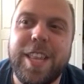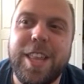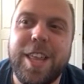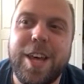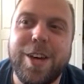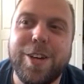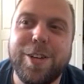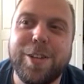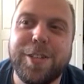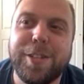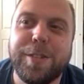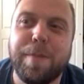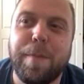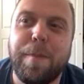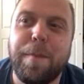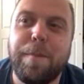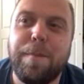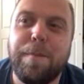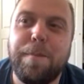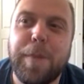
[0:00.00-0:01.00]
to those
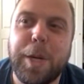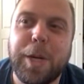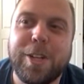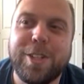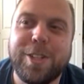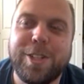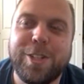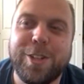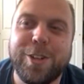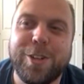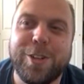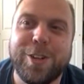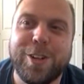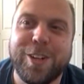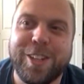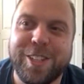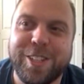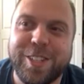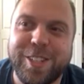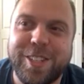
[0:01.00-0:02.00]

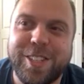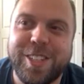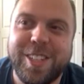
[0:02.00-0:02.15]
bookstores.